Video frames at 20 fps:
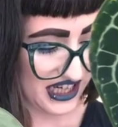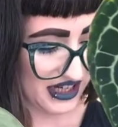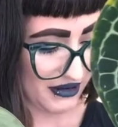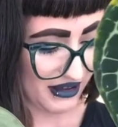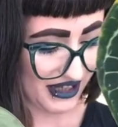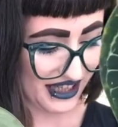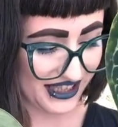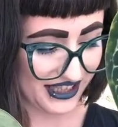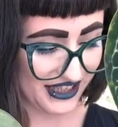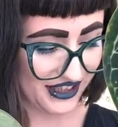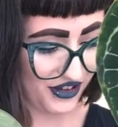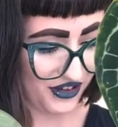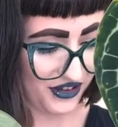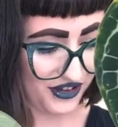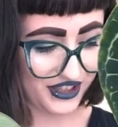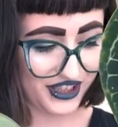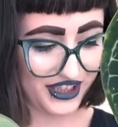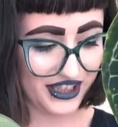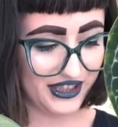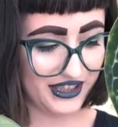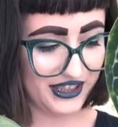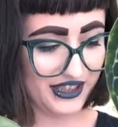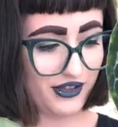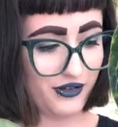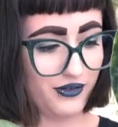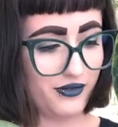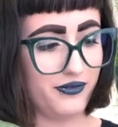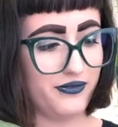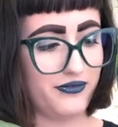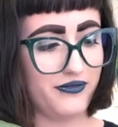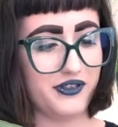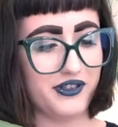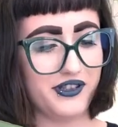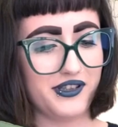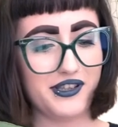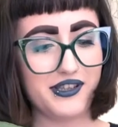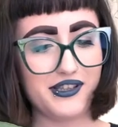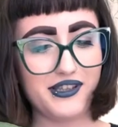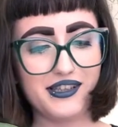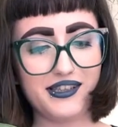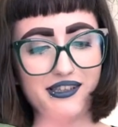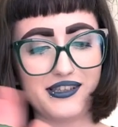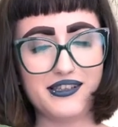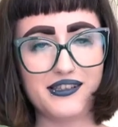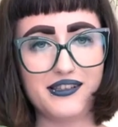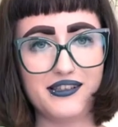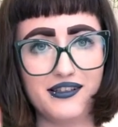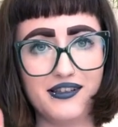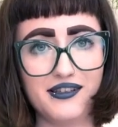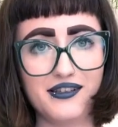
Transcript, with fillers: It's not looking like, oh, fungus gnats.